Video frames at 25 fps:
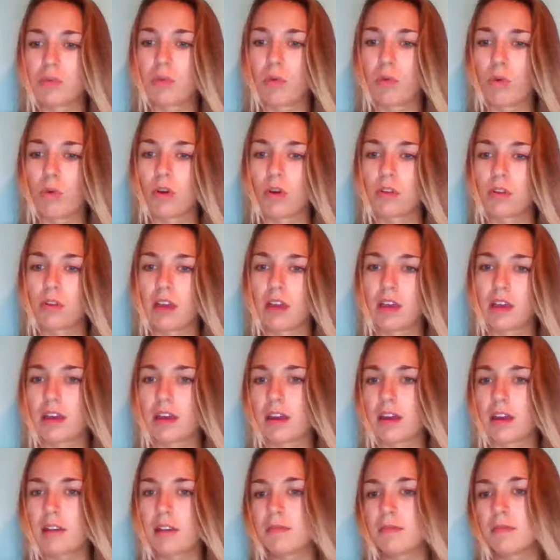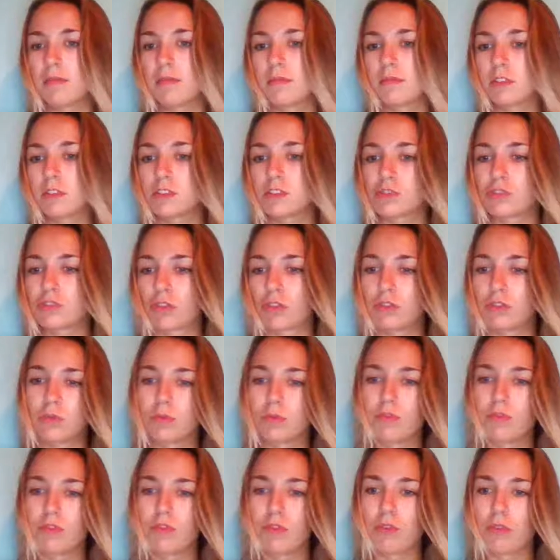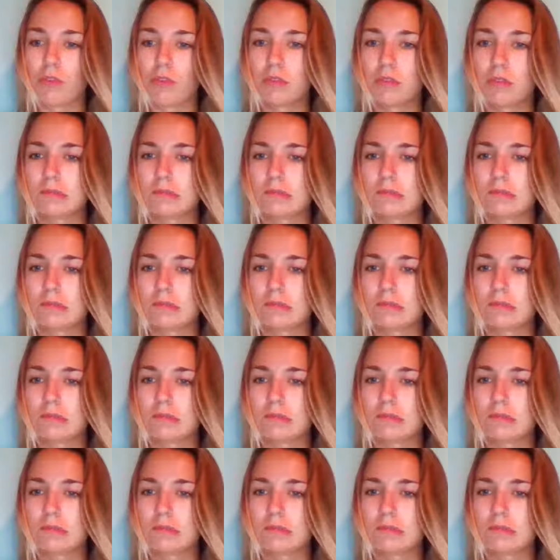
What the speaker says: the poor like struggled with food.